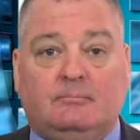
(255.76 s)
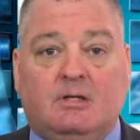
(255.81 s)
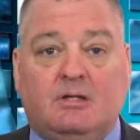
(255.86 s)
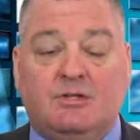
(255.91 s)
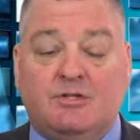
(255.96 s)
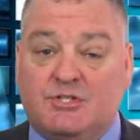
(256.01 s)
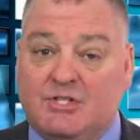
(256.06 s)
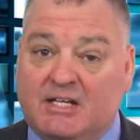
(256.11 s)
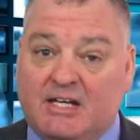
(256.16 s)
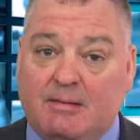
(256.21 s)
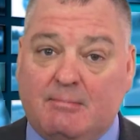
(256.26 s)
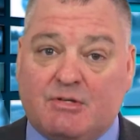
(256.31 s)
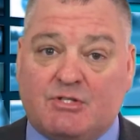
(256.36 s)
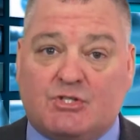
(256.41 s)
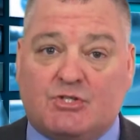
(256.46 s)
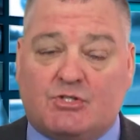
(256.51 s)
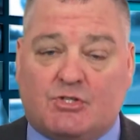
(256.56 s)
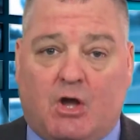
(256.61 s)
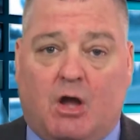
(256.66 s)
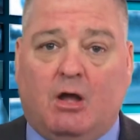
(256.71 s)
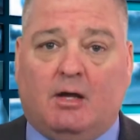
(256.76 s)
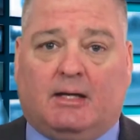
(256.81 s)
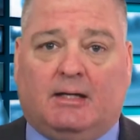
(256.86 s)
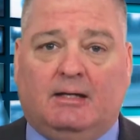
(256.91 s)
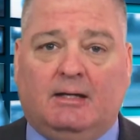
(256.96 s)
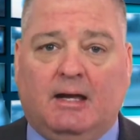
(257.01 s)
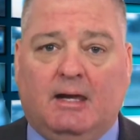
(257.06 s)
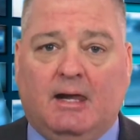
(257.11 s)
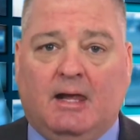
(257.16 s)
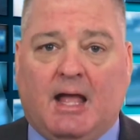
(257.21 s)
The City of
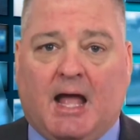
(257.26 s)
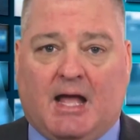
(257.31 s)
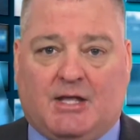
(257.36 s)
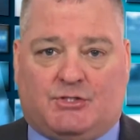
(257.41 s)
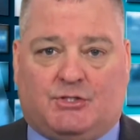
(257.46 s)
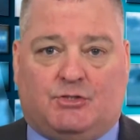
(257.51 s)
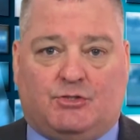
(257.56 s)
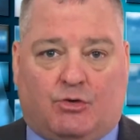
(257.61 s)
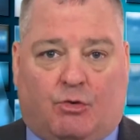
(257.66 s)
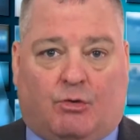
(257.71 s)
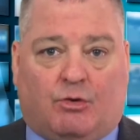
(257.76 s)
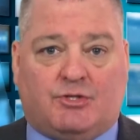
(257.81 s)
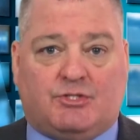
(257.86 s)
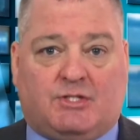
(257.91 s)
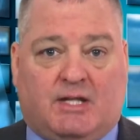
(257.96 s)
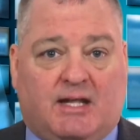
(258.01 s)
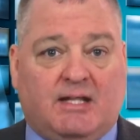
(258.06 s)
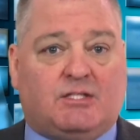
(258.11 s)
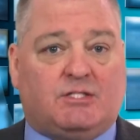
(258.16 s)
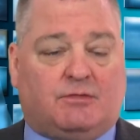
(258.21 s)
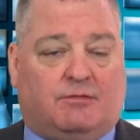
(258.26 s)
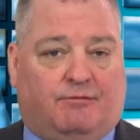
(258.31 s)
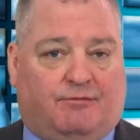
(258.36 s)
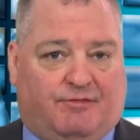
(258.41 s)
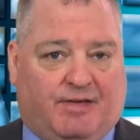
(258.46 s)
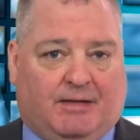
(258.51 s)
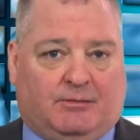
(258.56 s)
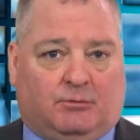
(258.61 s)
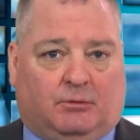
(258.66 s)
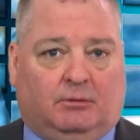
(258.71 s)
Mississauga has endorsed its
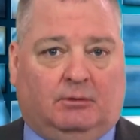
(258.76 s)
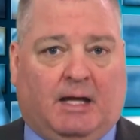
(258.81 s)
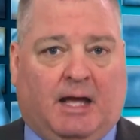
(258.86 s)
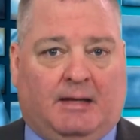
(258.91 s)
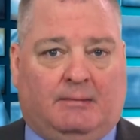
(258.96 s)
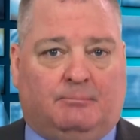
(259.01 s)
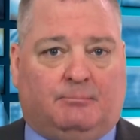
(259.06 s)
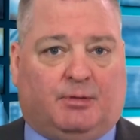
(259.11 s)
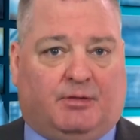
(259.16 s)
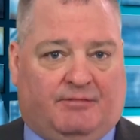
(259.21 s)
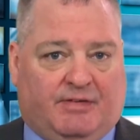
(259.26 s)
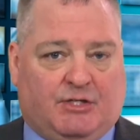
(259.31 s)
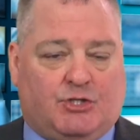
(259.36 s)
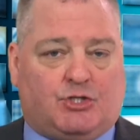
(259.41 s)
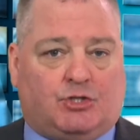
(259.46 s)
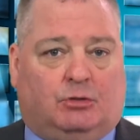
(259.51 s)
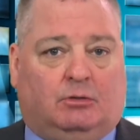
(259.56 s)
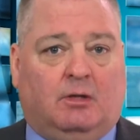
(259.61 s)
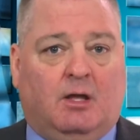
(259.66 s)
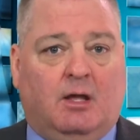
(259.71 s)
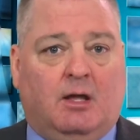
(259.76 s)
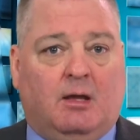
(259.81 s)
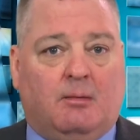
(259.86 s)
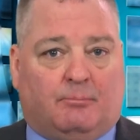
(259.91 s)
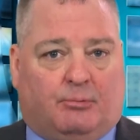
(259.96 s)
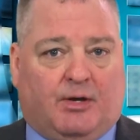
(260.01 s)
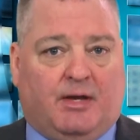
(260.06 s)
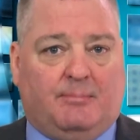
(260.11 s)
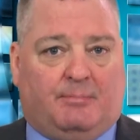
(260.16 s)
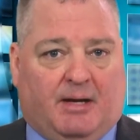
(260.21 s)
federal and provincial
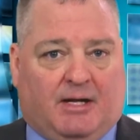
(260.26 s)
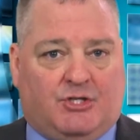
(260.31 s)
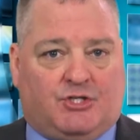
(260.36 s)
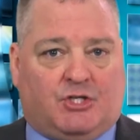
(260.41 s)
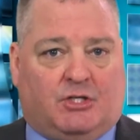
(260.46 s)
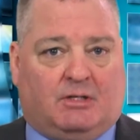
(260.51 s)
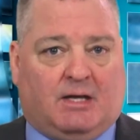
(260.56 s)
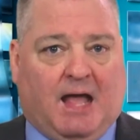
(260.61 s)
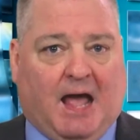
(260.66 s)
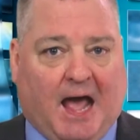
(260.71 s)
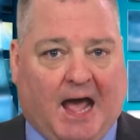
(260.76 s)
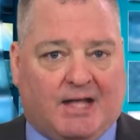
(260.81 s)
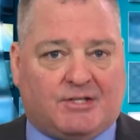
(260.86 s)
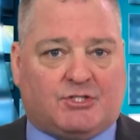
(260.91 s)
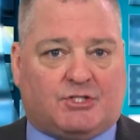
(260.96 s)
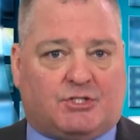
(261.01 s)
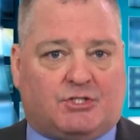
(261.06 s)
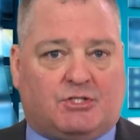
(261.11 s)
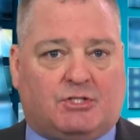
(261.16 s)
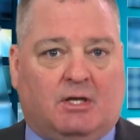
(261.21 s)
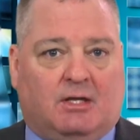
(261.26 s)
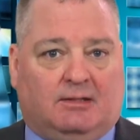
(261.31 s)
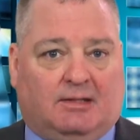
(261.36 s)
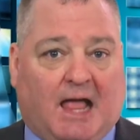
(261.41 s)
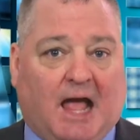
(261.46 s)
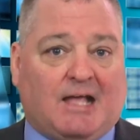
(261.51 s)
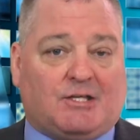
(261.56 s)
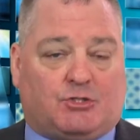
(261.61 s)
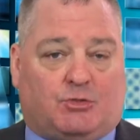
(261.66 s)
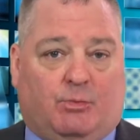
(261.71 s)
pre-budget asks
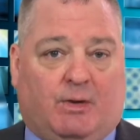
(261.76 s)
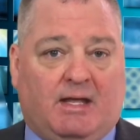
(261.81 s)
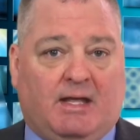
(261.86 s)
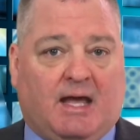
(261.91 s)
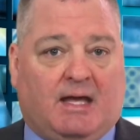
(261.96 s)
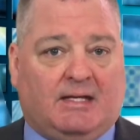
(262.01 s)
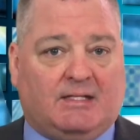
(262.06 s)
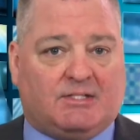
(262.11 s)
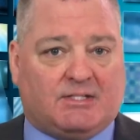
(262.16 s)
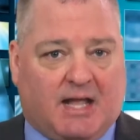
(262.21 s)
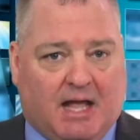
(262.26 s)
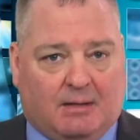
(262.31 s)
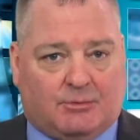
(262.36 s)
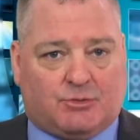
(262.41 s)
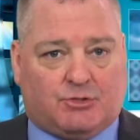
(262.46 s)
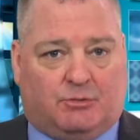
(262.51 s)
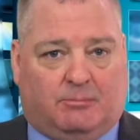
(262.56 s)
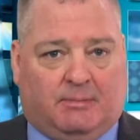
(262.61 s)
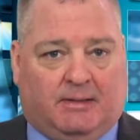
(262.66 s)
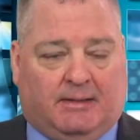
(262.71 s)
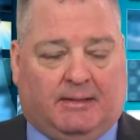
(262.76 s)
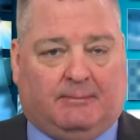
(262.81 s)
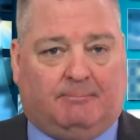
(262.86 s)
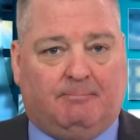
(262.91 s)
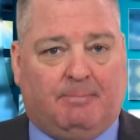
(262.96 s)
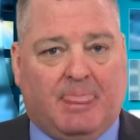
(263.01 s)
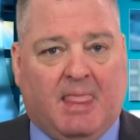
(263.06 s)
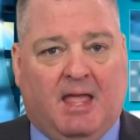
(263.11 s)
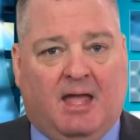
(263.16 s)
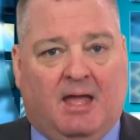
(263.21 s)
last week at its council meeting.
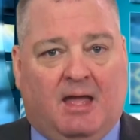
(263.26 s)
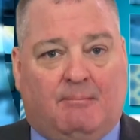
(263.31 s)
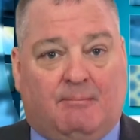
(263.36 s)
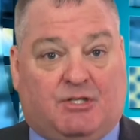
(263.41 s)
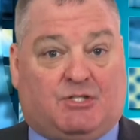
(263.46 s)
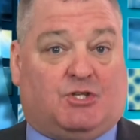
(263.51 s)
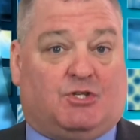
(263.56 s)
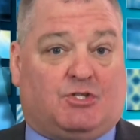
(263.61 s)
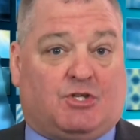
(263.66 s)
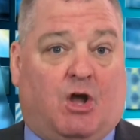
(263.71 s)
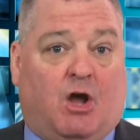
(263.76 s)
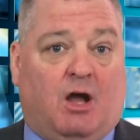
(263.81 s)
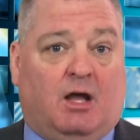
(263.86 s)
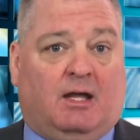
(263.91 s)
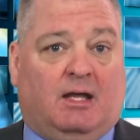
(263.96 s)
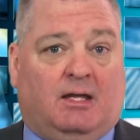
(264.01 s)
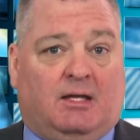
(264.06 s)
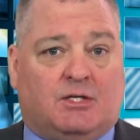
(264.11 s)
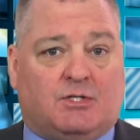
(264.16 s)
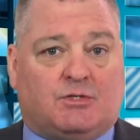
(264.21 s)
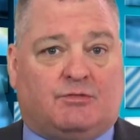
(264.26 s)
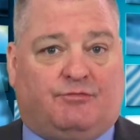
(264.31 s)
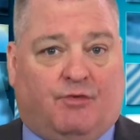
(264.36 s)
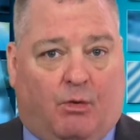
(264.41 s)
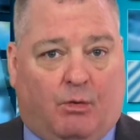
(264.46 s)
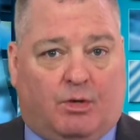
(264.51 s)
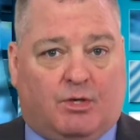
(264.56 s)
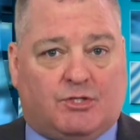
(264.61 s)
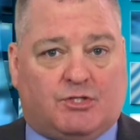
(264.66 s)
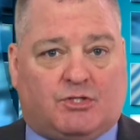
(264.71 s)
Mississauga is
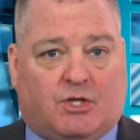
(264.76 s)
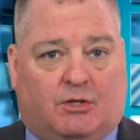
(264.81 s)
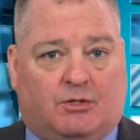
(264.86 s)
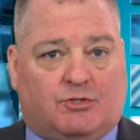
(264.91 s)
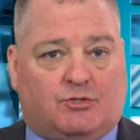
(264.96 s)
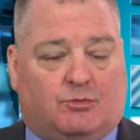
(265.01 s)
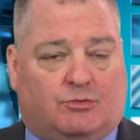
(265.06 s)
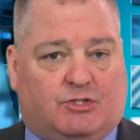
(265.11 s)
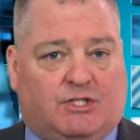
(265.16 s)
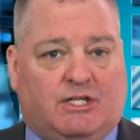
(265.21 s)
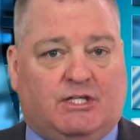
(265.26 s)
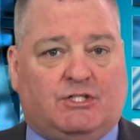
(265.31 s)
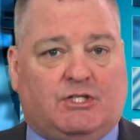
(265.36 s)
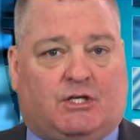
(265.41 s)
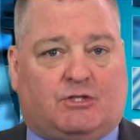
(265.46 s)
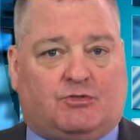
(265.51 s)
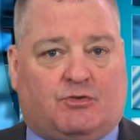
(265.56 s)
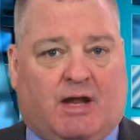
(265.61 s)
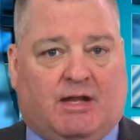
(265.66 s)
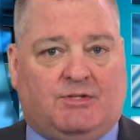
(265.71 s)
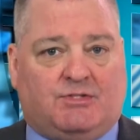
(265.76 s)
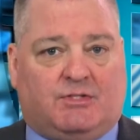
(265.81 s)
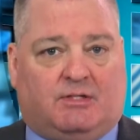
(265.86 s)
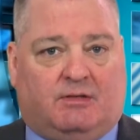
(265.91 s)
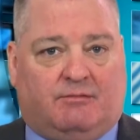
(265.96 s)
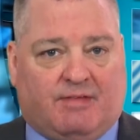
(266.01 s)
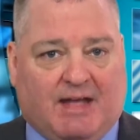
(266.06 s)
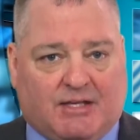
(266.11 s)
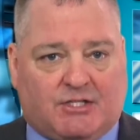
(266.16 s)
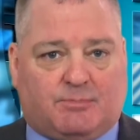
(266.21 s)
focused on strategic transit
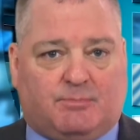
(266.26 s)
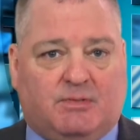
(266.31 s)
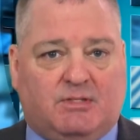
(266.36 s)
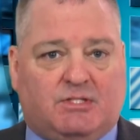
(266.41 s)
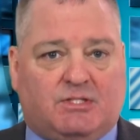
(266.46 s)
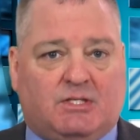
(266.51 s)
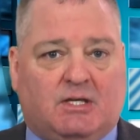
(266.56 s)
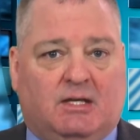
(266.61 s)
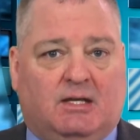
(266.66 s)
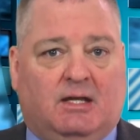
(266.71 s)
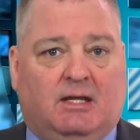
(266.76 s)
investments,